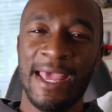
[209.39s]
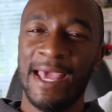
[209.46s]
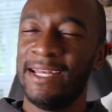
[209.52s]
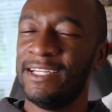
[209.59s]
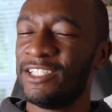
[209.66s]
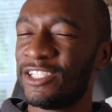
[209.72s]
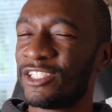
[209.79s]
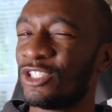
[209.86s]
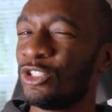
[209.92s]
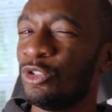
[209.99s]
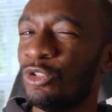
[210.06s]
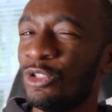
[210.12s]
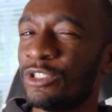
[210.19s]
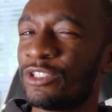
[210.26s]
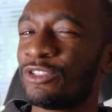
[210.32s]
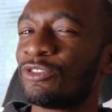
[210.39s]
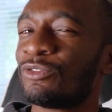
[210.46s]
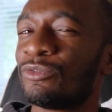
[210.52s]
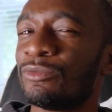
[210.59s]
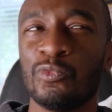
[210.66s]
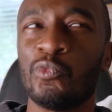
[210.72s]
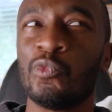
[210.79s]
And it just
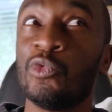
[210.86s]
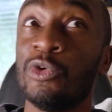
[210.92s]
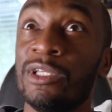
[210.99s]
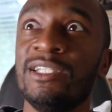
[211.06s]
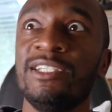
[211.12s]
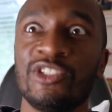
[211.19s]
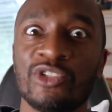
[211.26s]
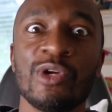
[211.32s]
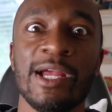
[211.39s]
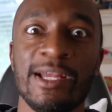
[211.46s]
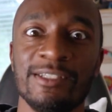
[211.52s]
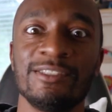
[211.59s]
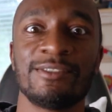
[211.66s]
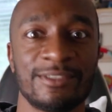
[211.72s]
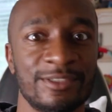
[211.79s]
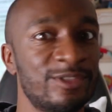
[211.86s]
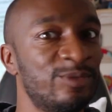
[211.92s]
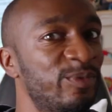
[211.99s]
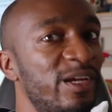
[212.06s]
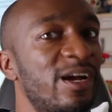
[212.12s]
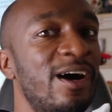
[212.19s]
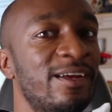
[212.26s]
looks really strange, to
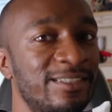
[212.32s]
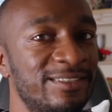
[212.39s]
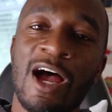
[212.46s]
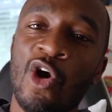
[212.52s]
be honest.